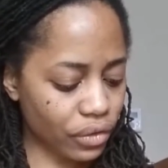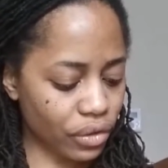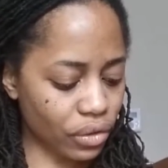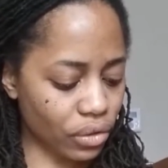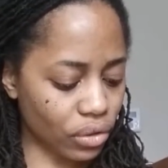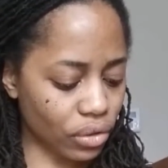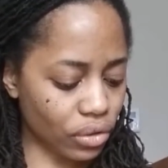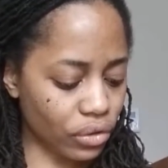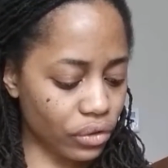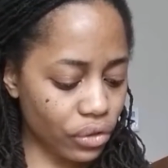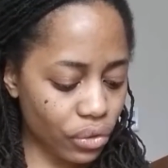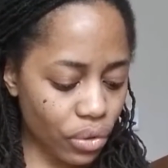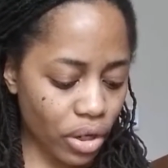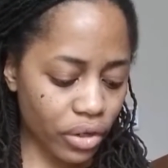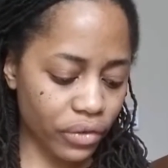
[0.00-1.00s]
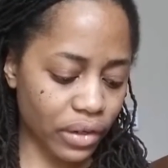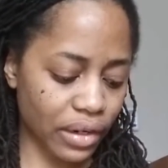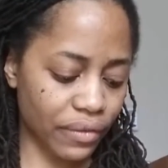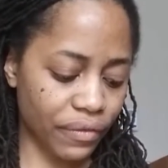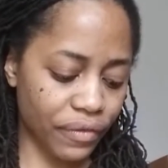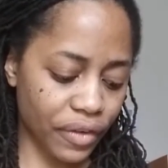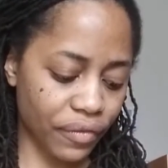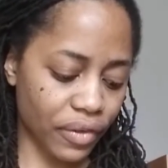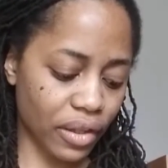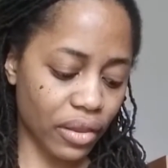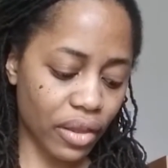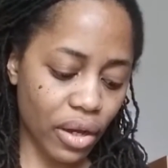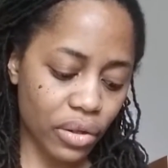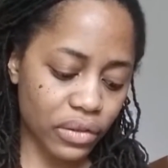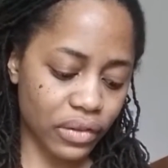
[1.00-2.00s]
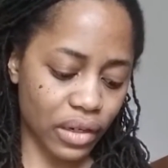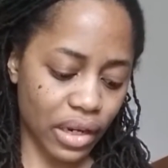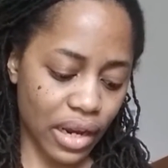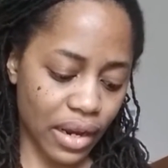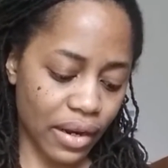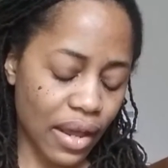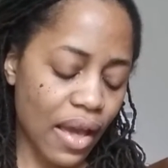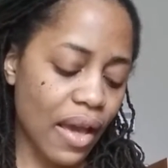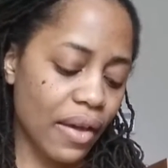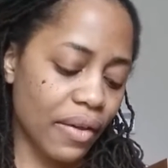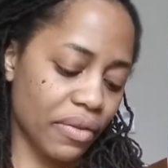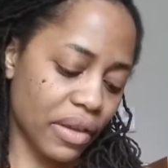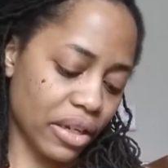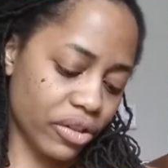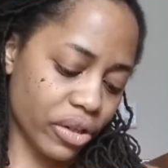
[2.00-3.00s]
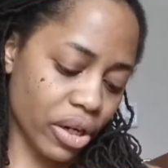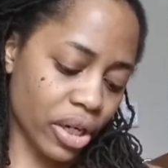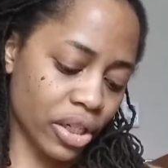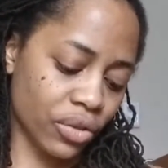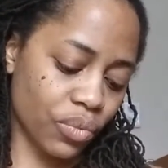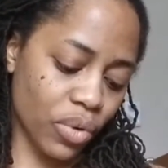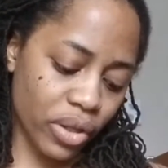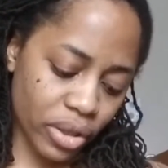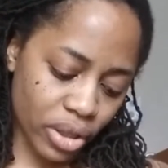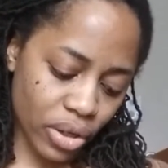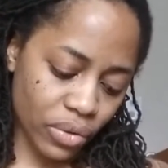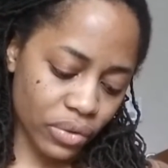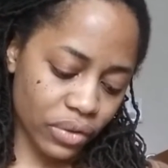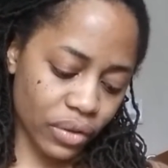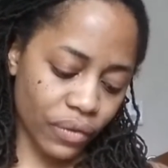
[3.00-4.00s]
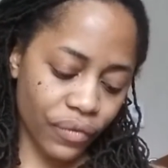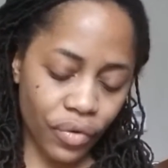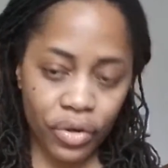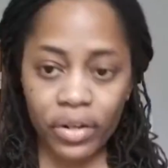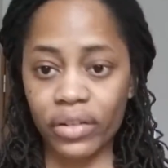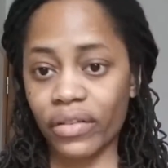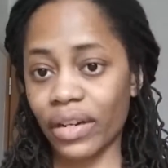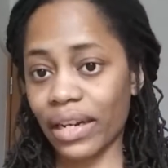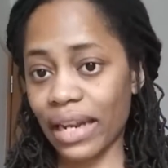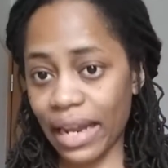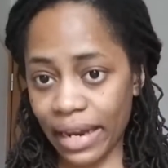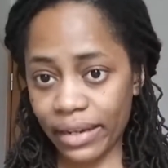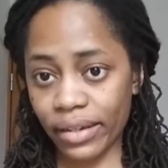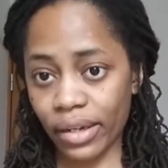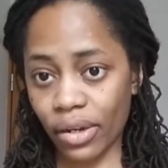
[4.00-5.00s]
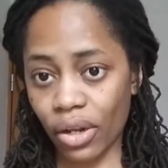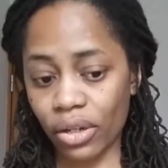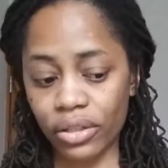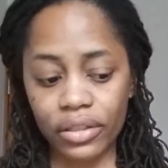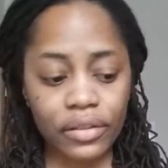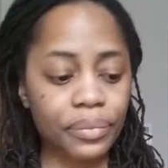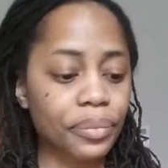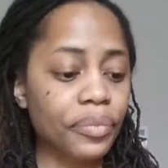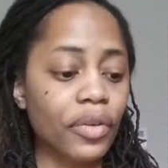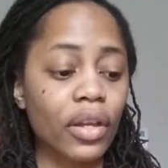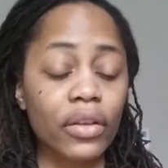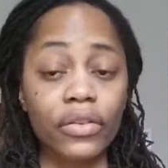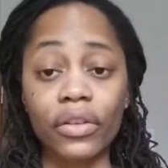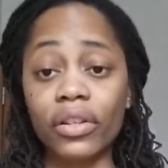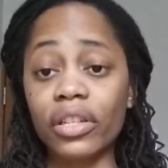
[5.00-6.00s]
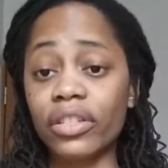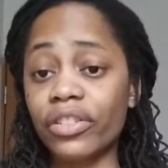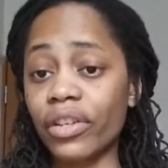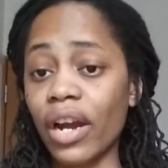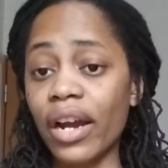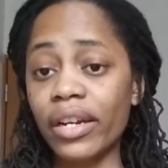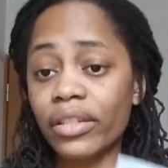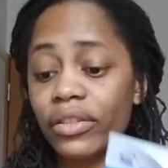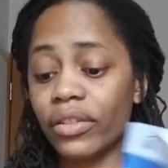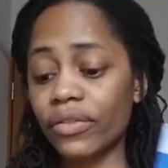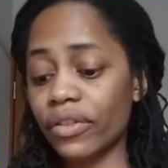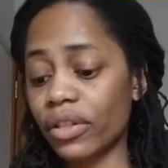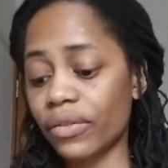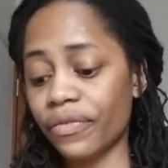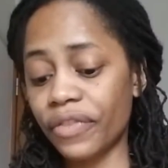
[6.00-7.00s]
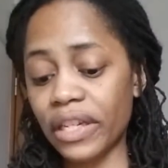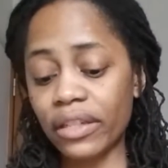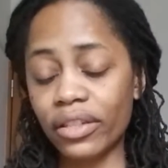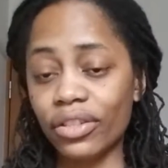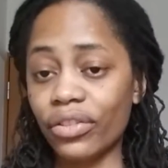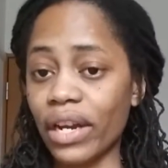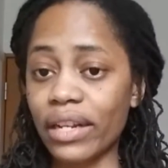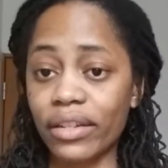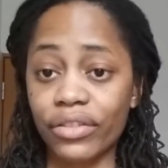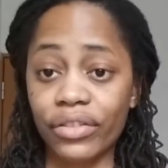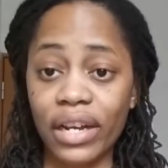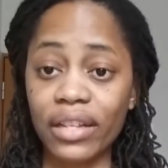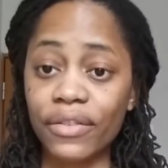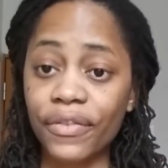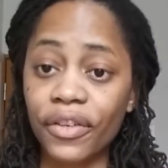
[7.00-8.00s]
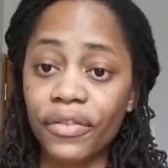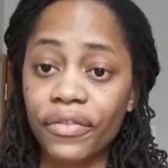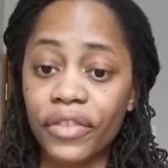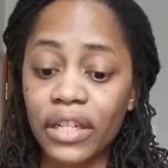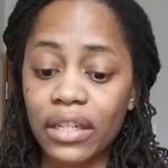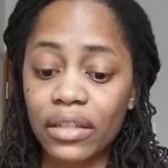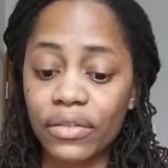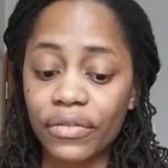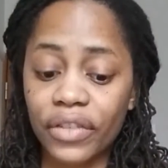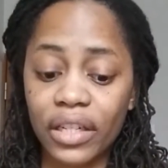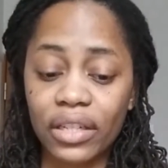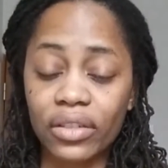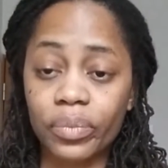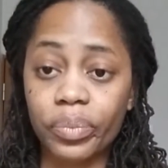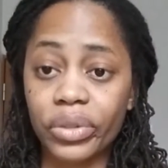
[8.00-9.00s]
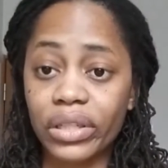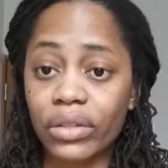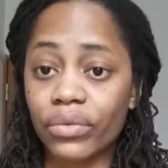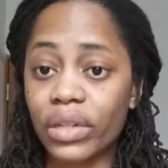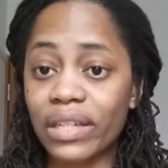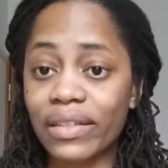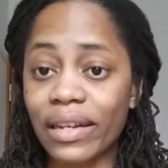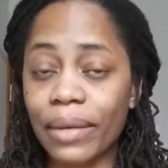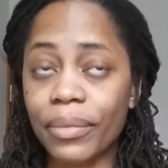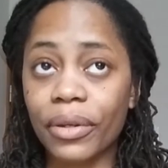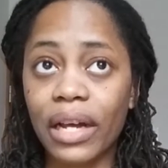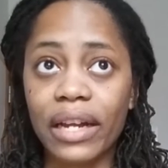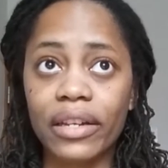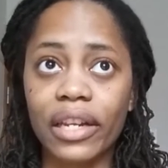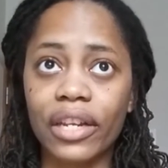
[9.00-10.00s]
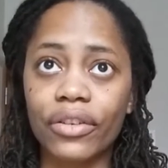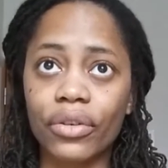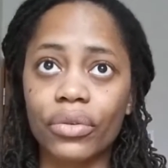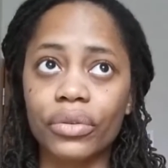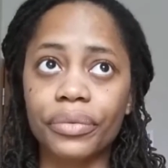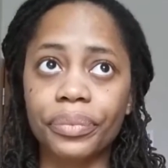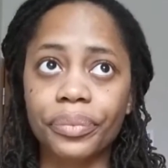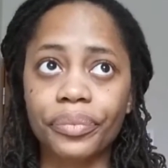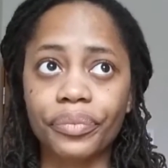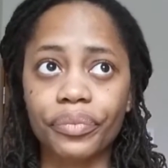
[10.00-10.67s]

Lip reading: to 250,000 yen, they charge $1,480. So the fee the transfer fee is pretty reasonable, and they don't